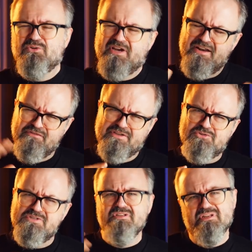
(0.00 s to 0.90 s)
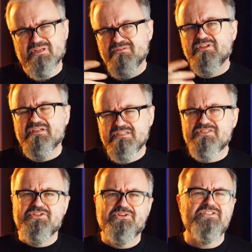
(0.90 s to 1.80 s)
in or kind of interested in, it's
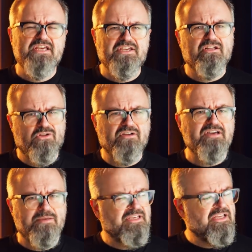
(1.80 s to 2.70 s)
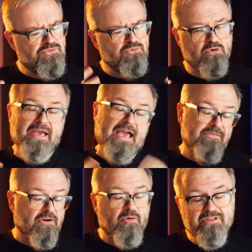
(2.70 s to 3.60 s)
still going to take you a long time to get through them.
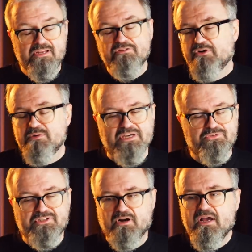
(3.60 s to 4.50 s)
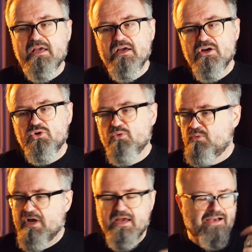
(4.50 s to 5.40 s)
And there are plenty of folks out there
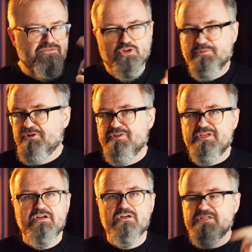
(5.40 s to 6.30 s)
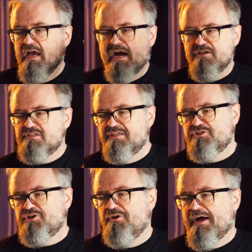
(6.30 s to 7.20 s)
who have told me over the years, I just like to
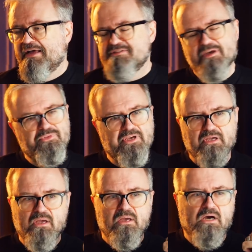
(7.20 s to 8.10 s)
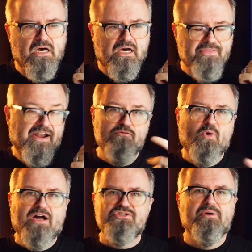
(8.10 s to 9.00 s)
turn on something uh, that I've
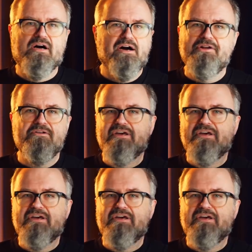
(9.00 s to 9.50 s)
watched a hundred